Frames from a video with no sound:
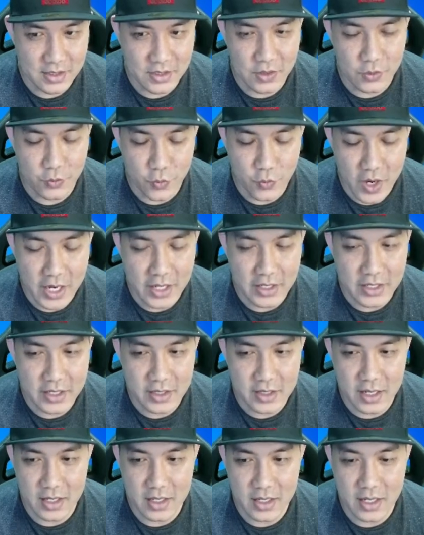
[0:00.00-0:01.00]
Why
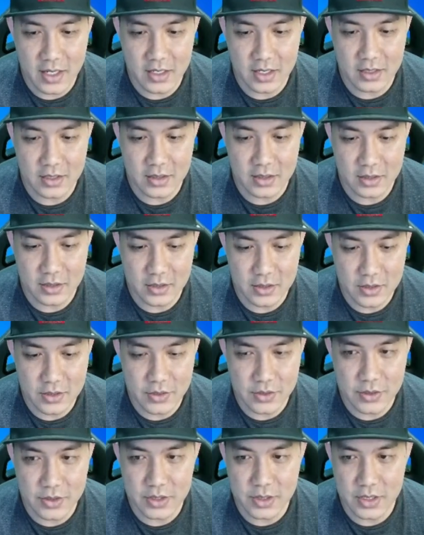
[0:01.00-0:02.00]
did Kanang
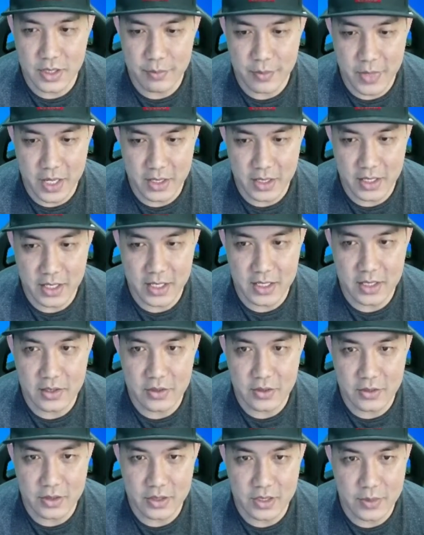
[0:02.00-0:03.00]
use a magnet
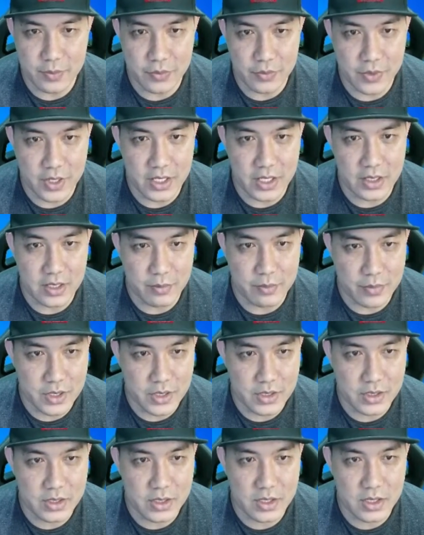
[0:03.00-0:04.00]
to separate the
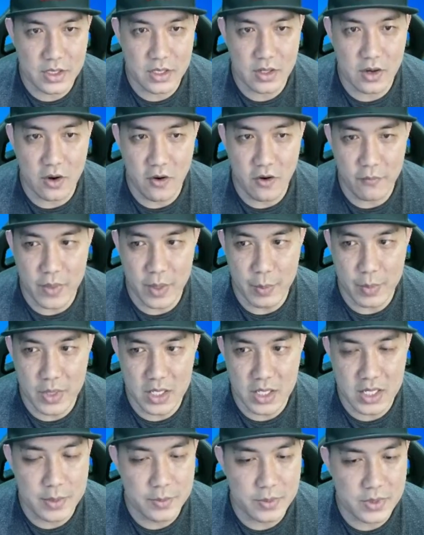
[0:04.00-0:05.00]
mixture of paper
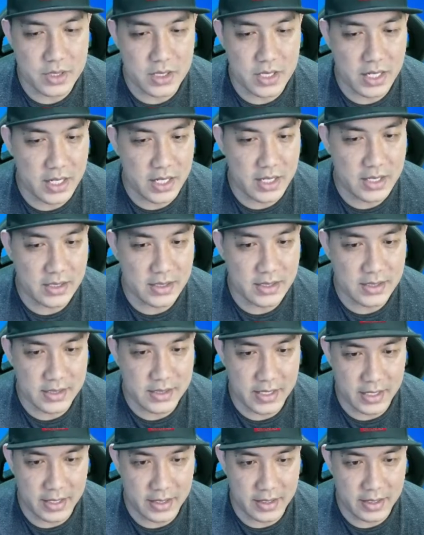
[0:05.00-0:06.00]
clips and
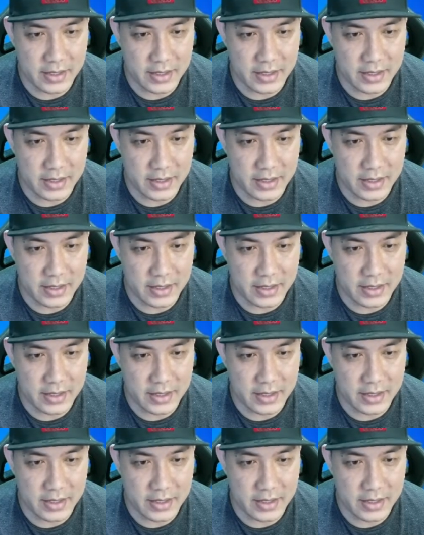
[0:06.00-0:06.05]
sand?